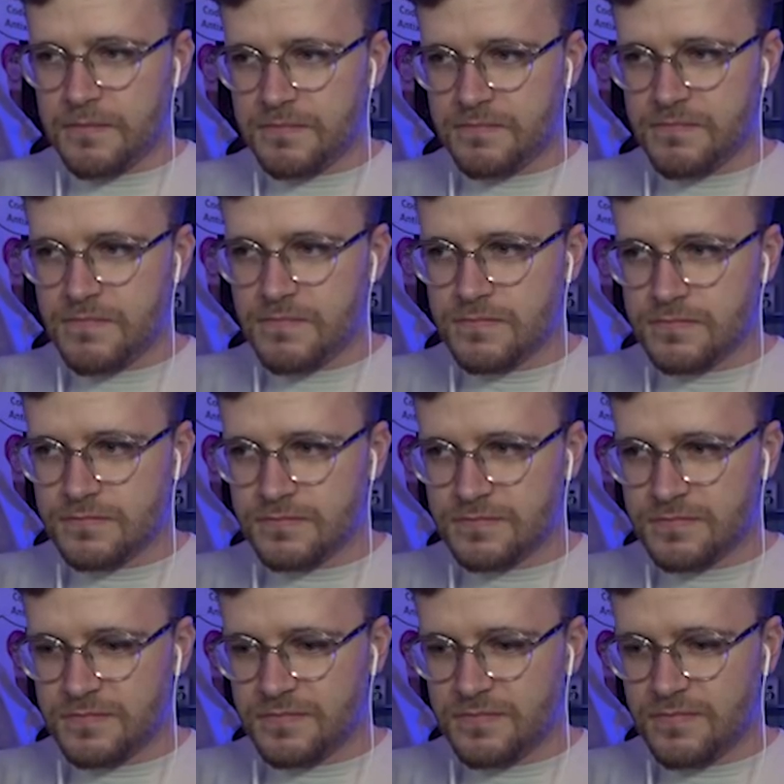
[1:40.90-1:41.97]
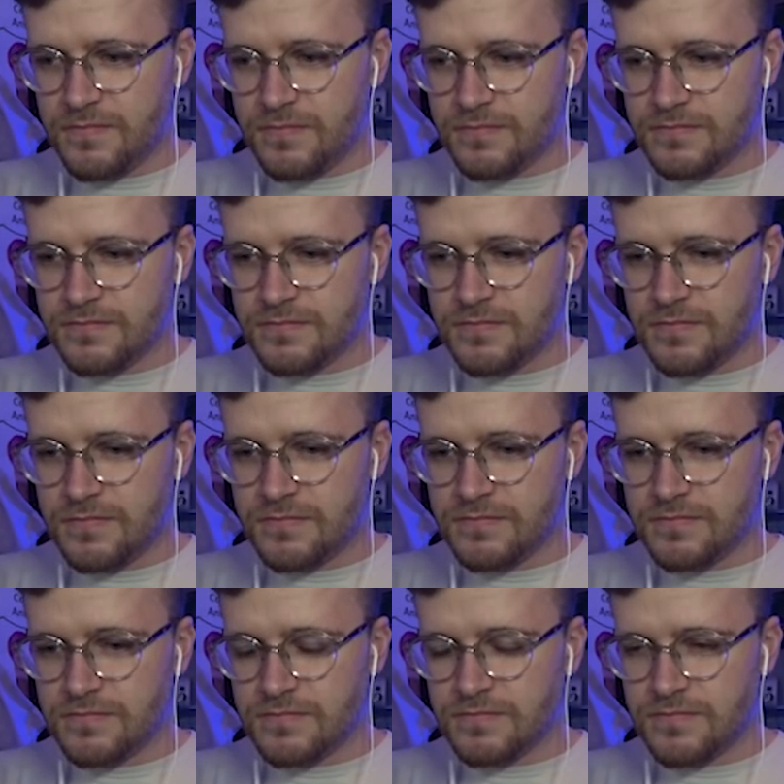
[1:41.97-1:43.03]

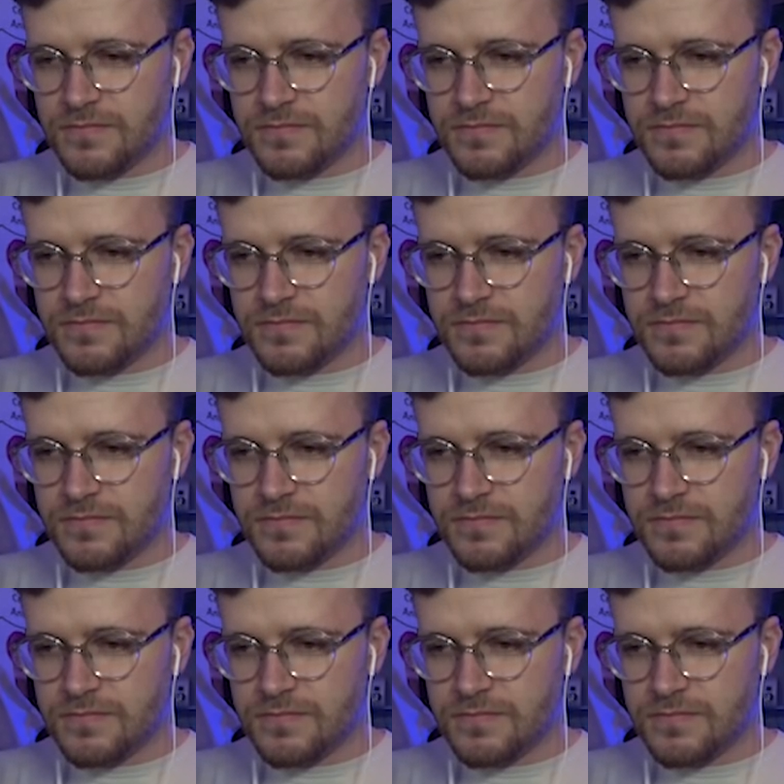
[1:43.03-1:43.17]
[no speech]